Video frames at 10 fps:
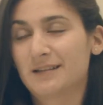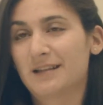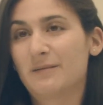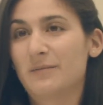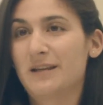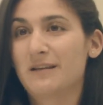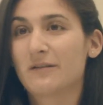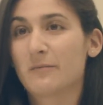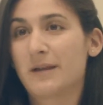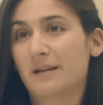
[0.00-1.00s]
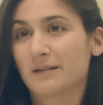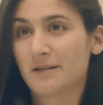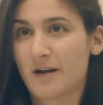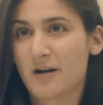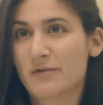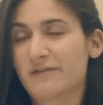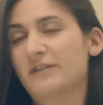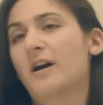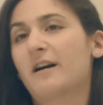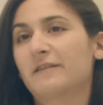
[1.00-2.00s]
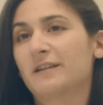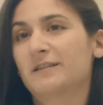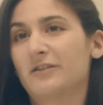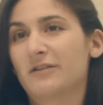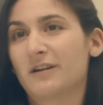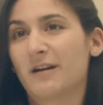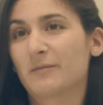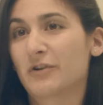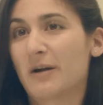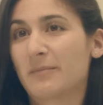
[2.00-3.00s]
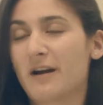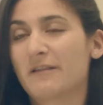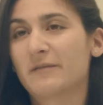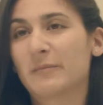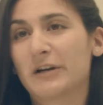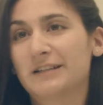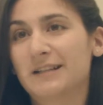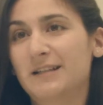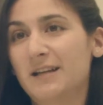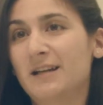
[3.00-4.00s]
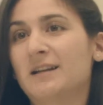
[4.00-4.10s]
and it can be either mailed to the Arborview office or you can come drop it off in person.